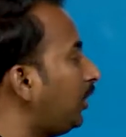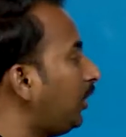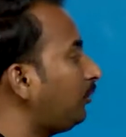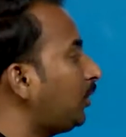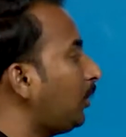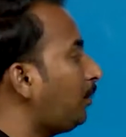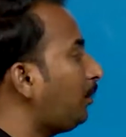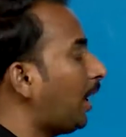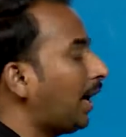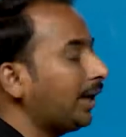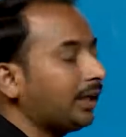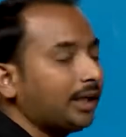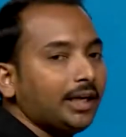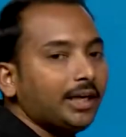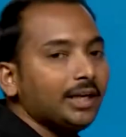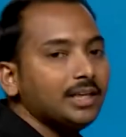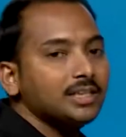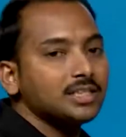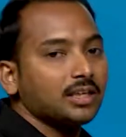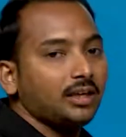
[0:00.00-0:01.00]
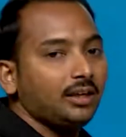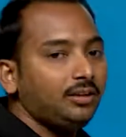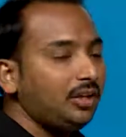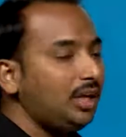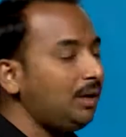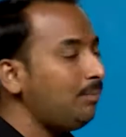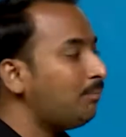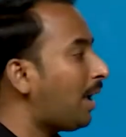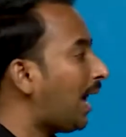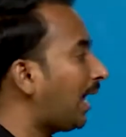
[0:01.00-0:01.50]
of the particles in the
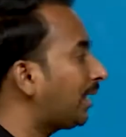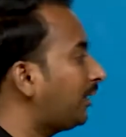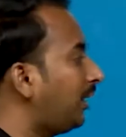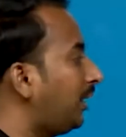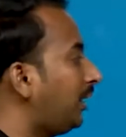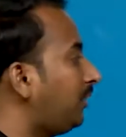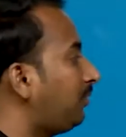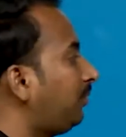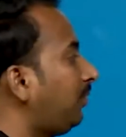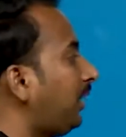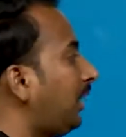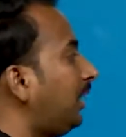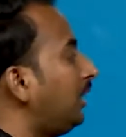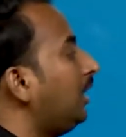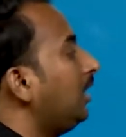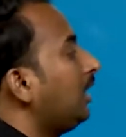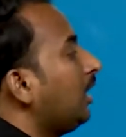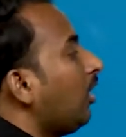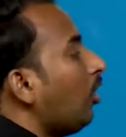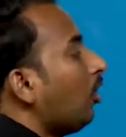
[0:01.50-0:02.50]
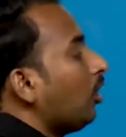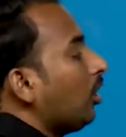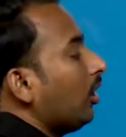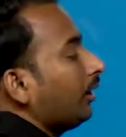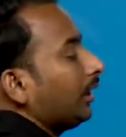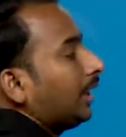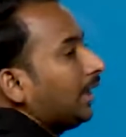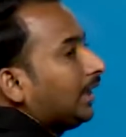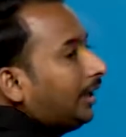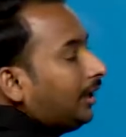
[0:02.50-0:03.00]
magnetic field or
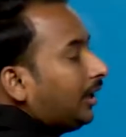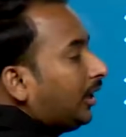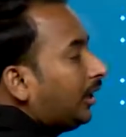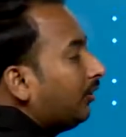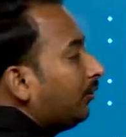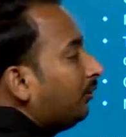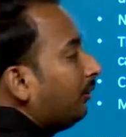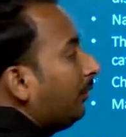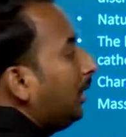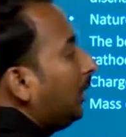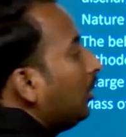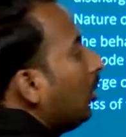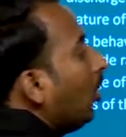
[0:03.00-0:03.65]
electrical field